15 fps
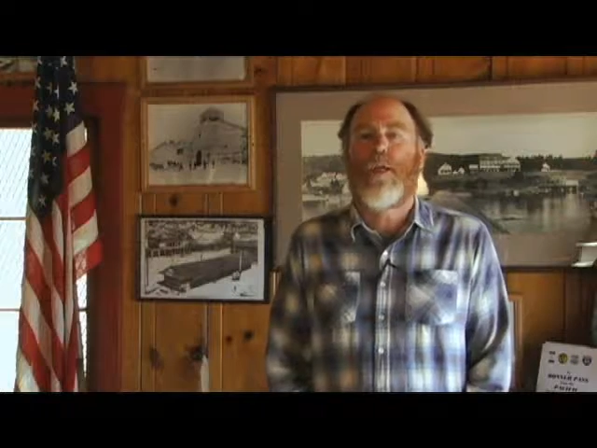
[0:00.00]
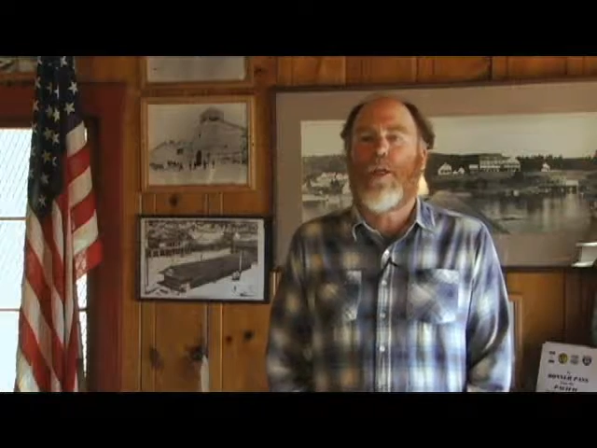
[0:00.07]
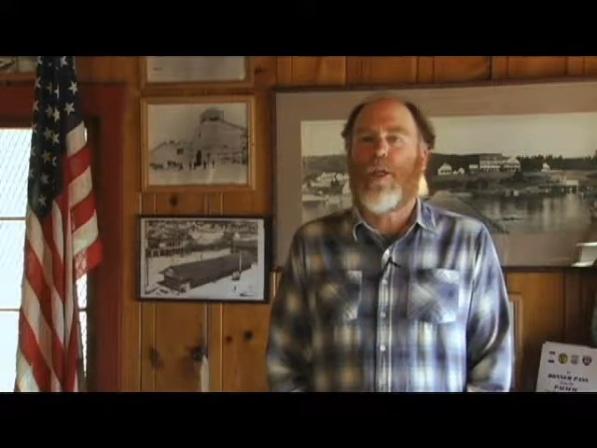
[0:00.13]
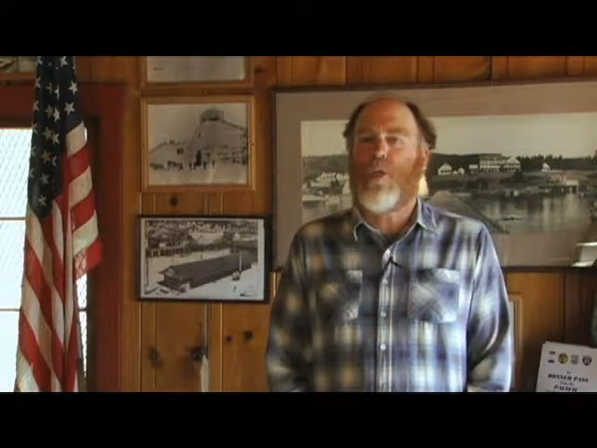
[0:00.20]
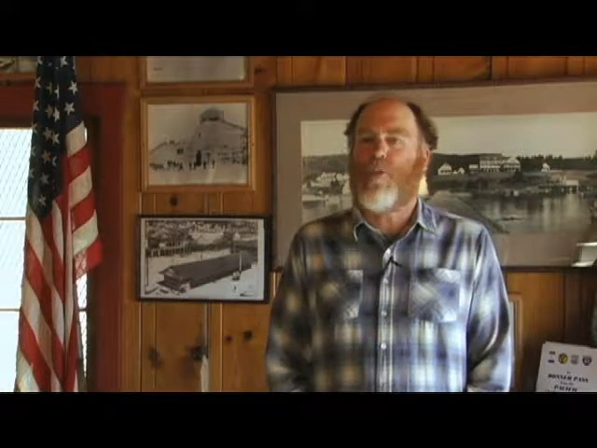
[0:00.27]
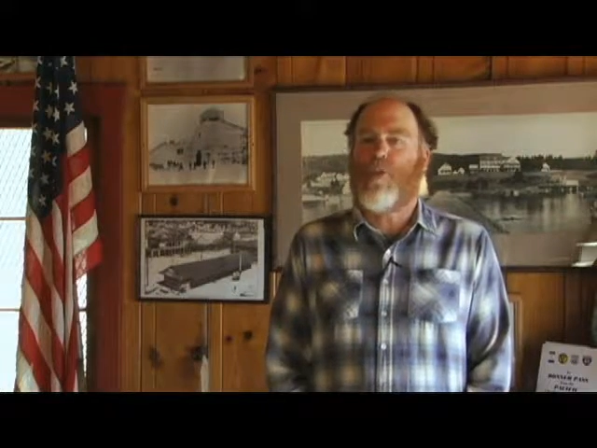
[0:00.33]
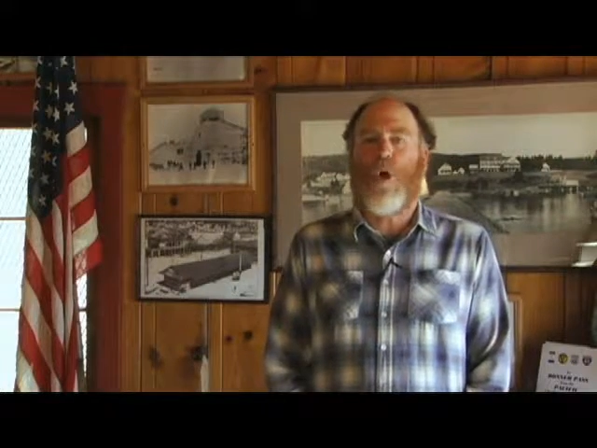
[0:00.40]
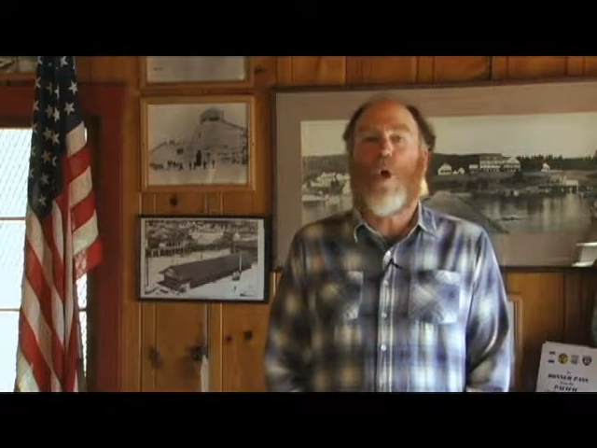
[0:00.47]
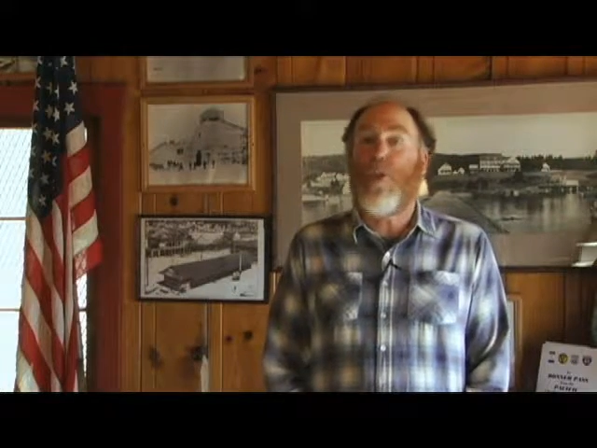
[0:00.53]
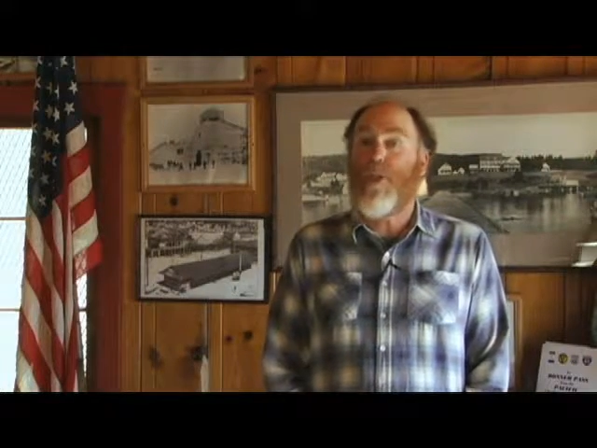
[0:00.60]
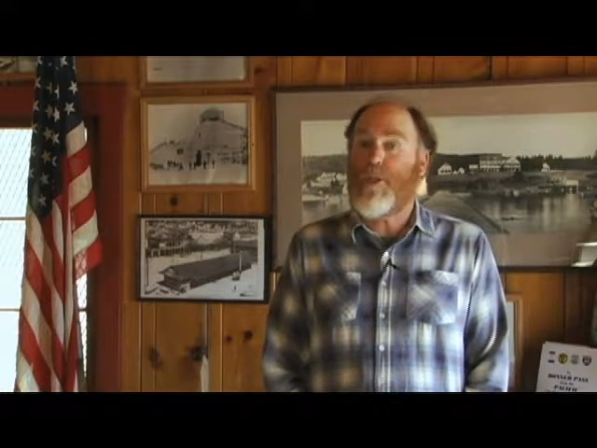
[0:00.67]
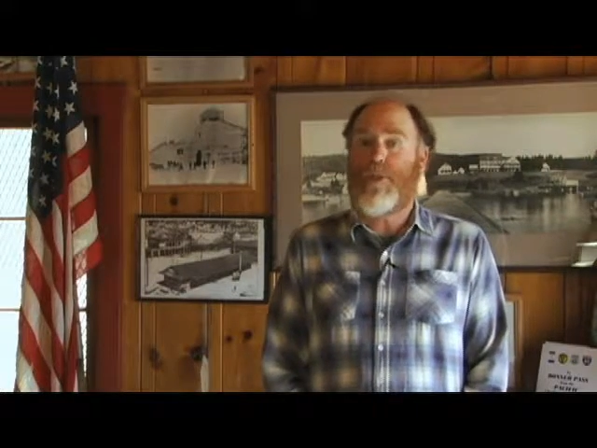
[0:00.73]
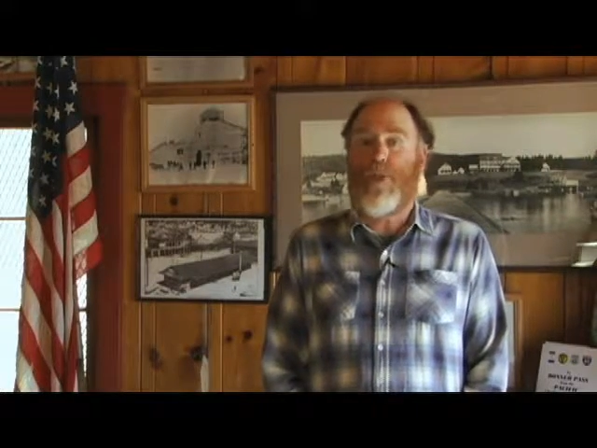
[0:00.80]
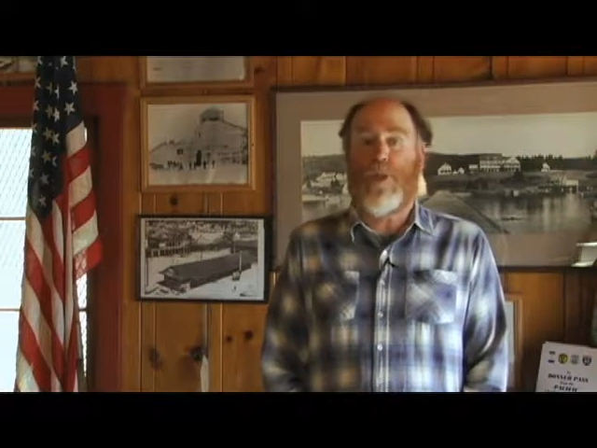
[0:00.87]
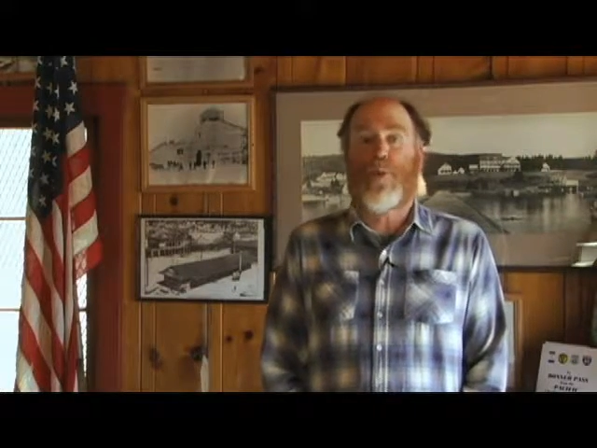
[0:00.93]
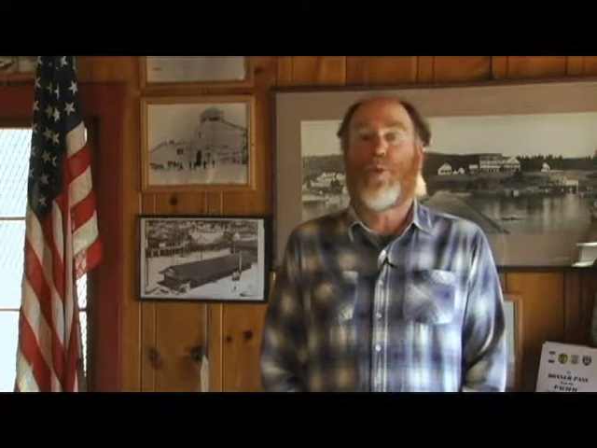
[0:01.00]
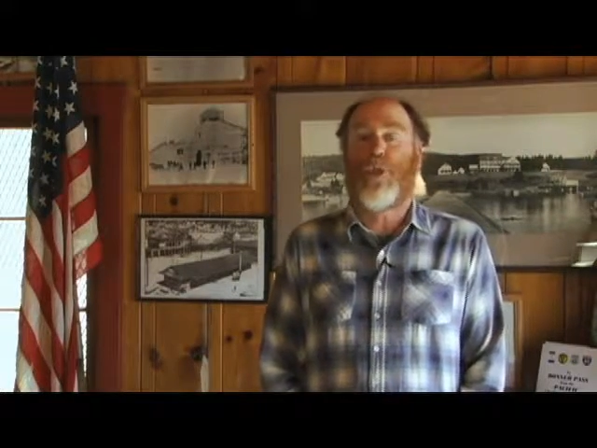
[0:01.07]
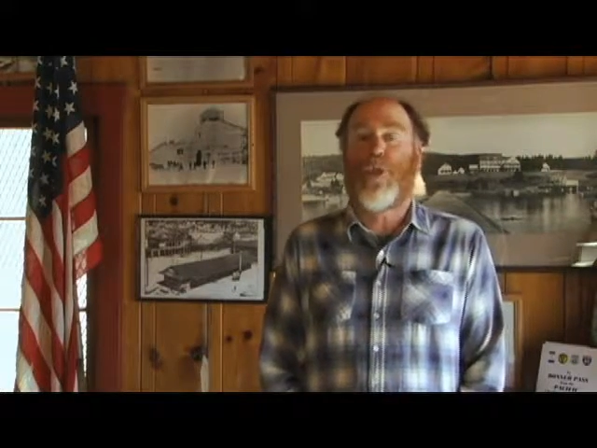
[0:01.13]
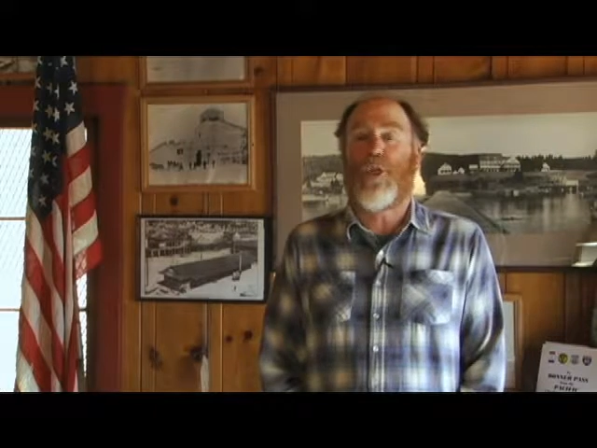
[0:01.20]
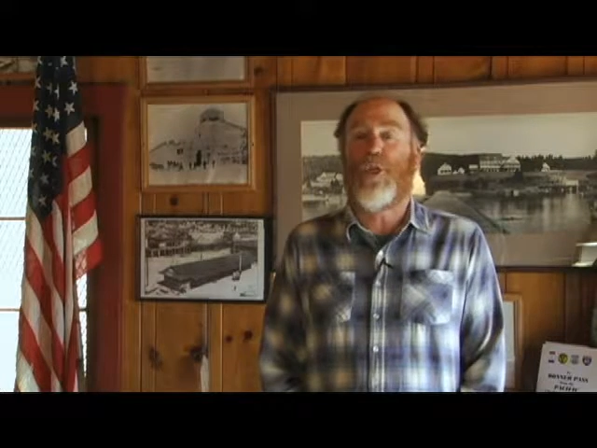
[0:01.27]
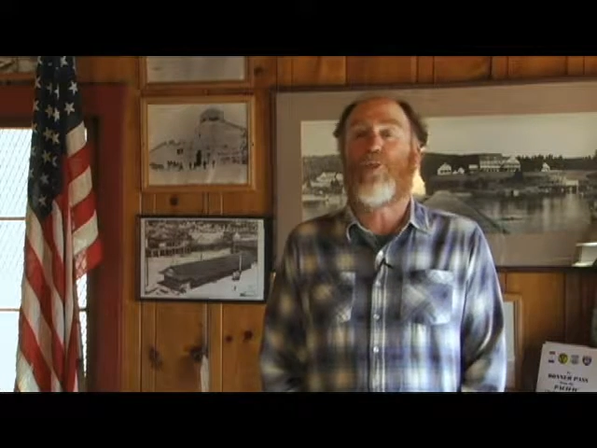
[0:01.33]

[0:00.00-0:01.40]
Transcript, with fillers: It was always Dick's belief